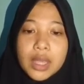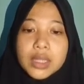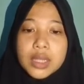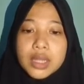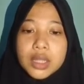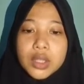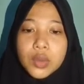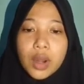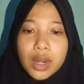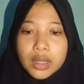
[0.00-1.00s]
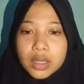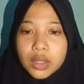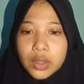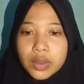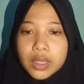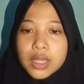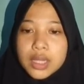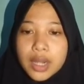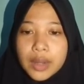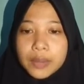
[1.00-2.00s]
In sentence 1, Charlie
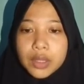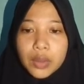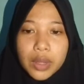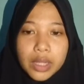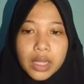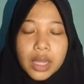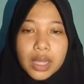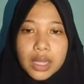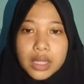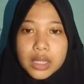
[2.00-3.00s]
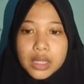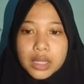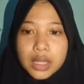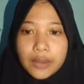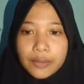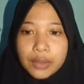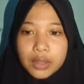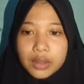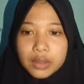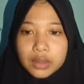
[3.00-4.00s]
described the way he swept
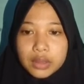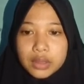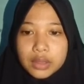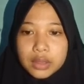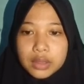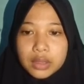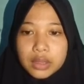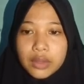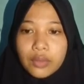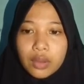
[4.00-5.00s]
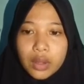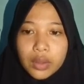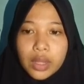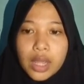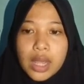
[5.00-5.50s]
the floor.